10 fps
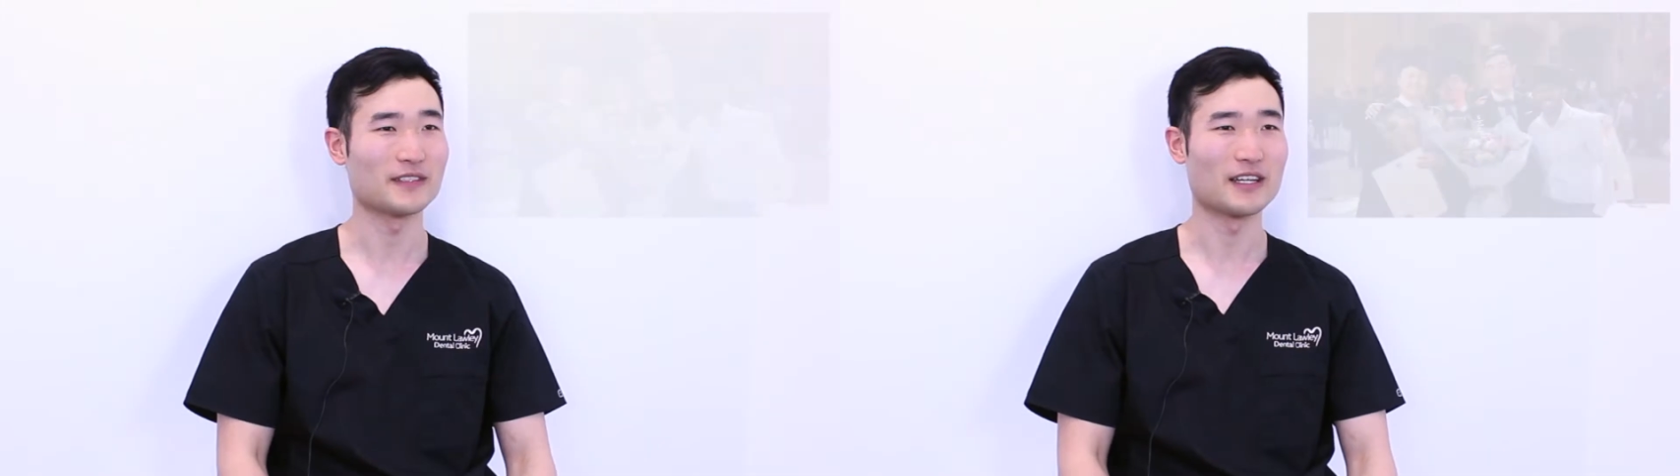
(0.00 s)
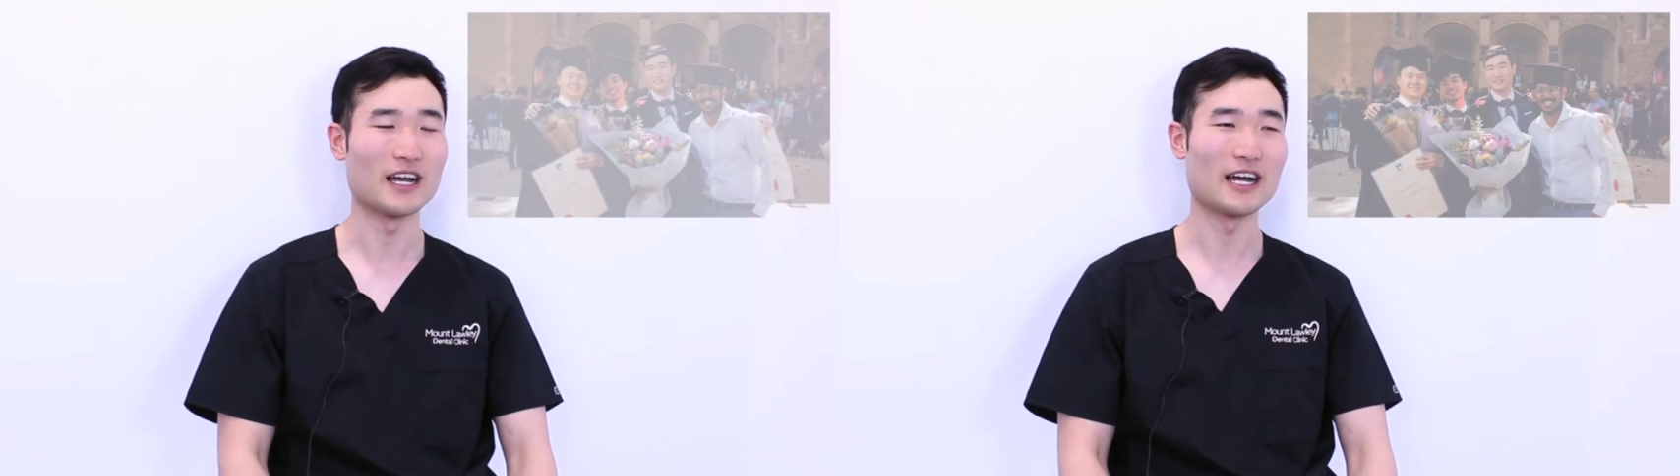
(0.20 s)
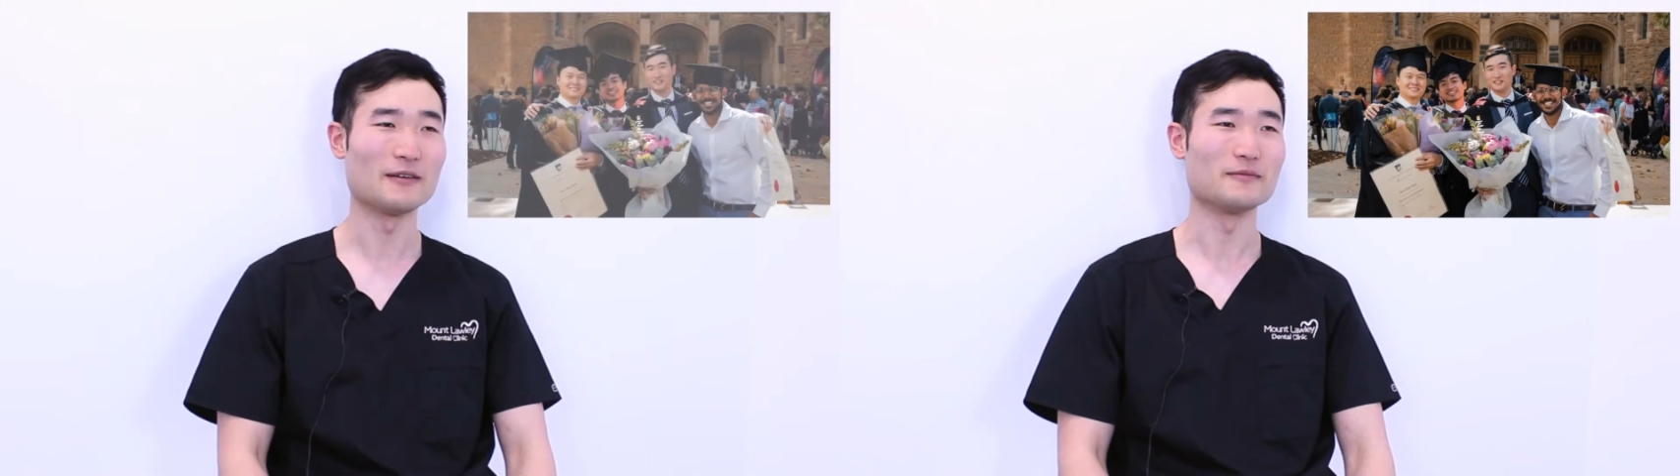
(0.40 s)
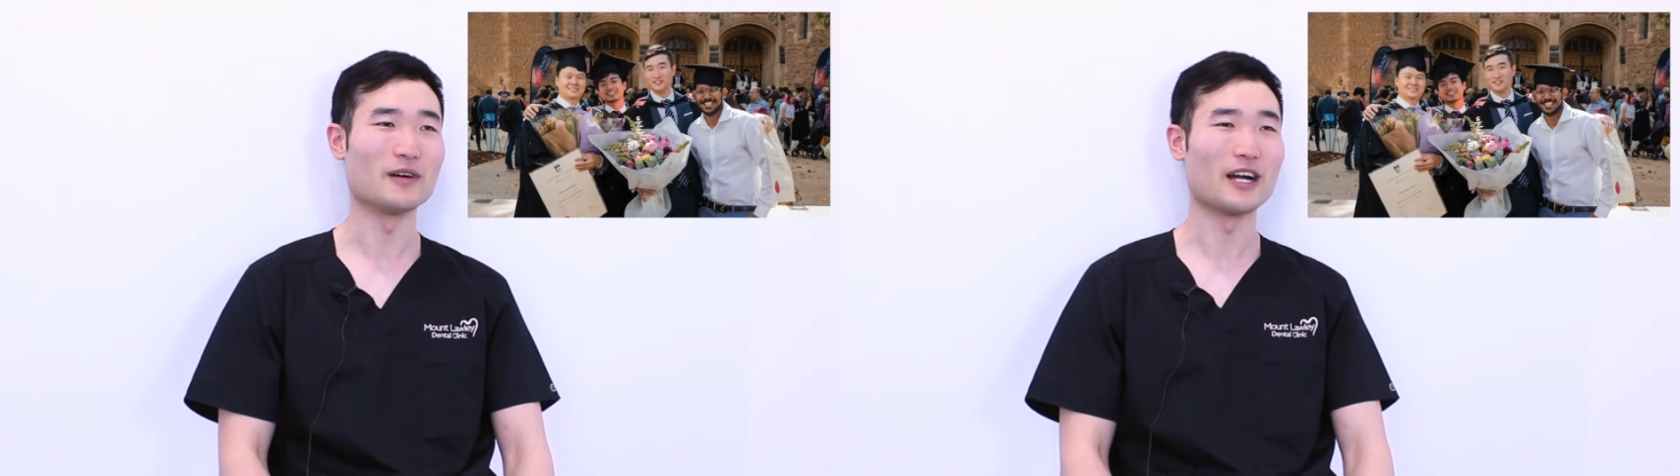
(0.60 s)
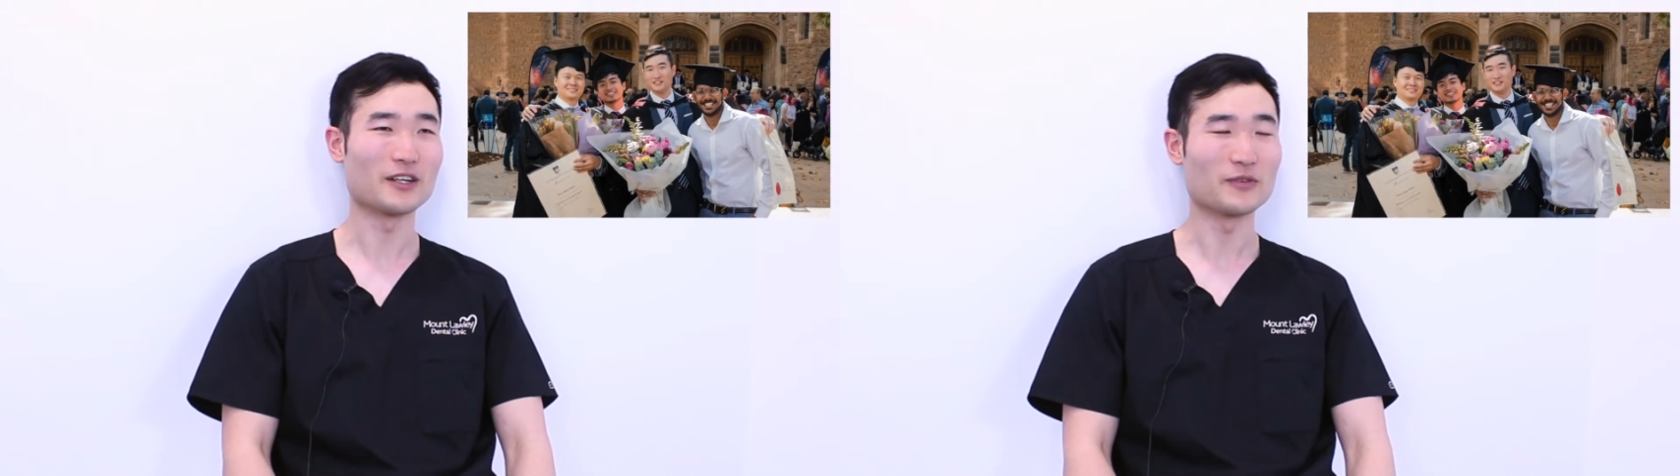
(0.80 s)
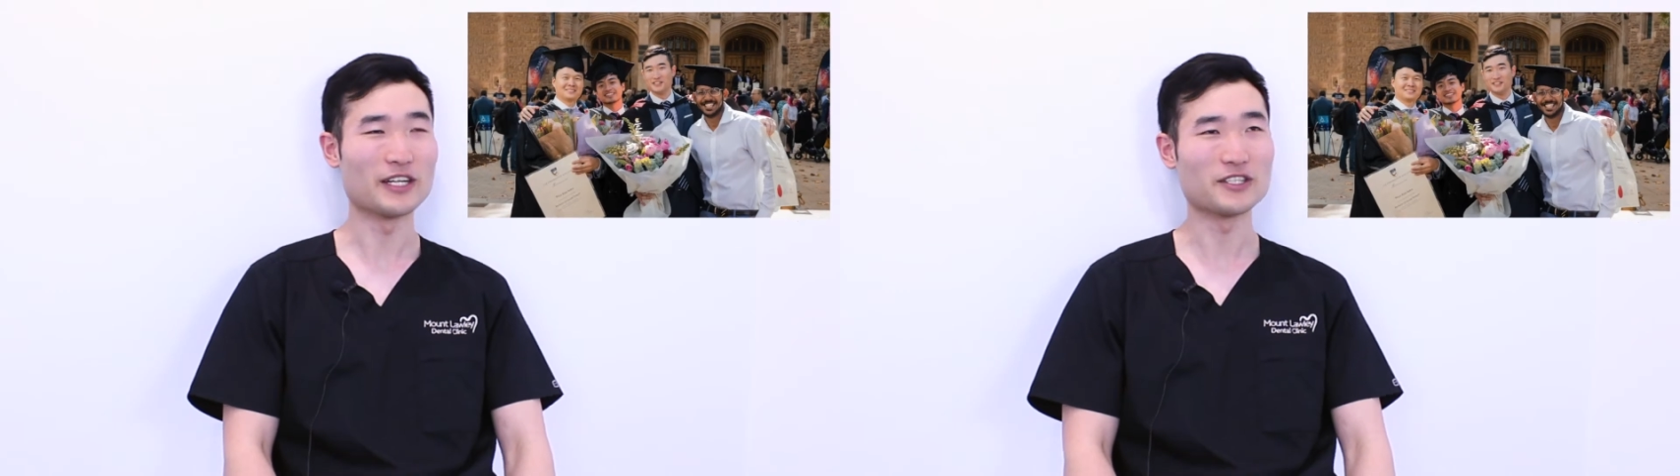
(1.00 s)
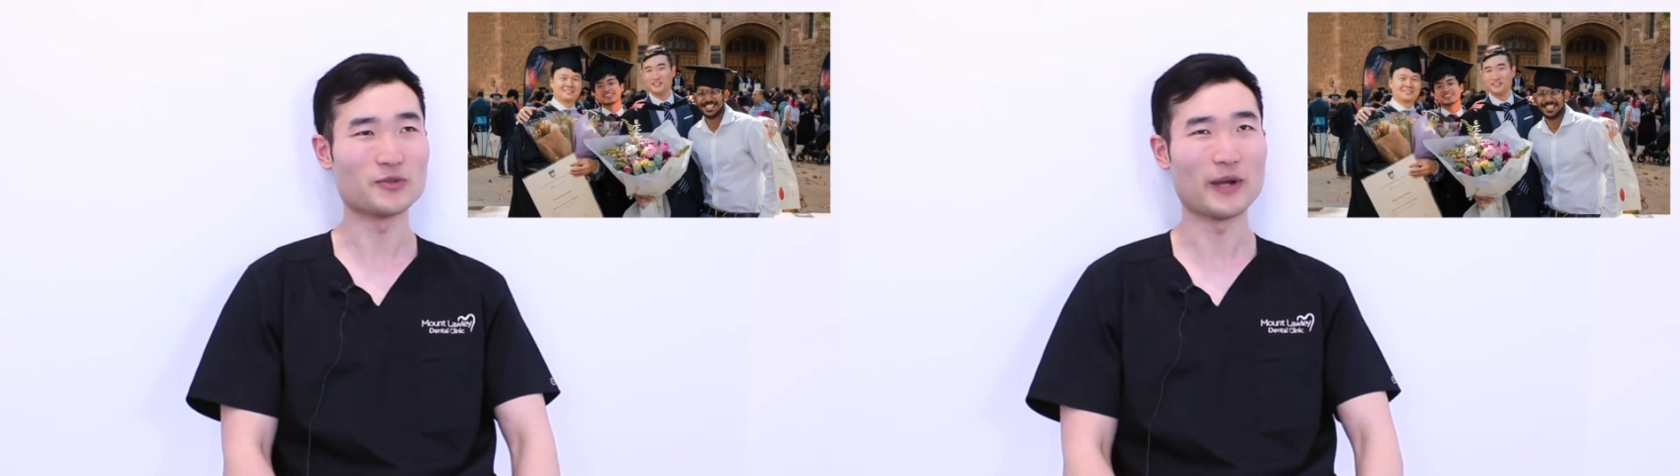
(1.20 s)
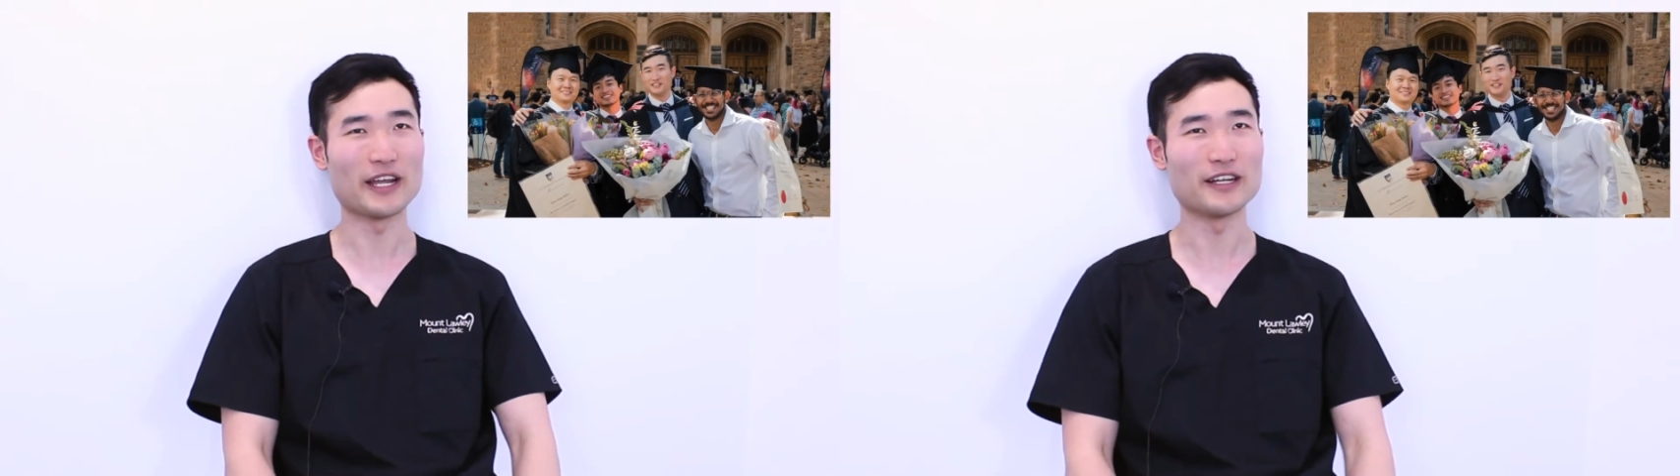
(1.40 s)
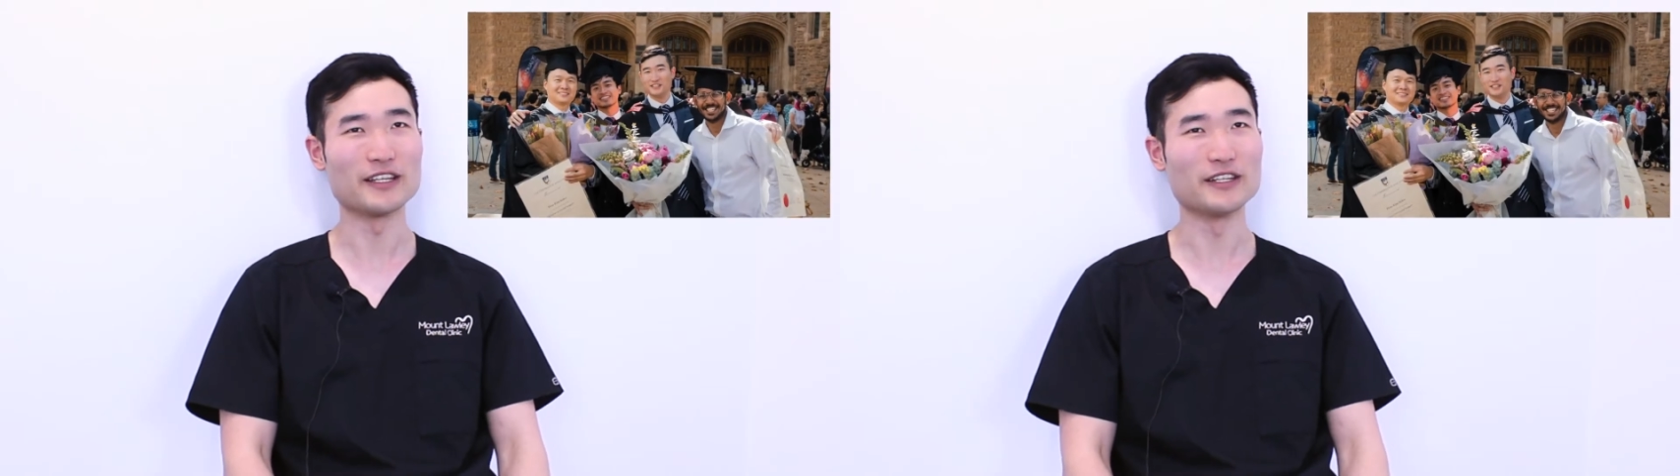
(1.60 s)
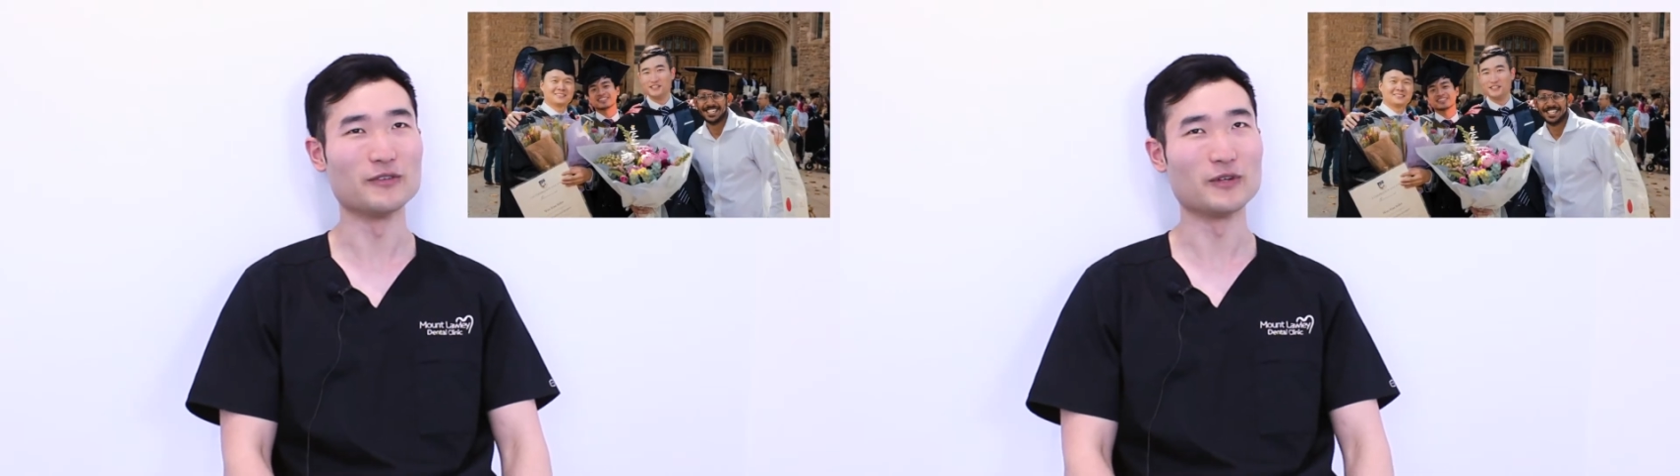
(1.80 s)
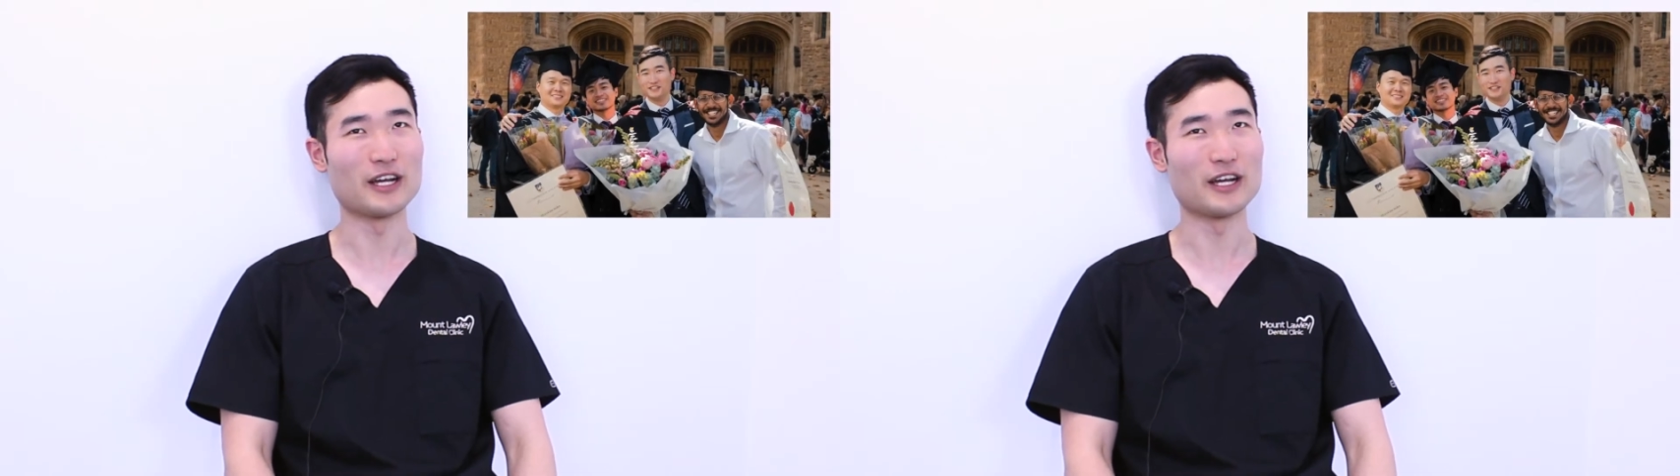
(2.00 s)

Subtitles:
I graduated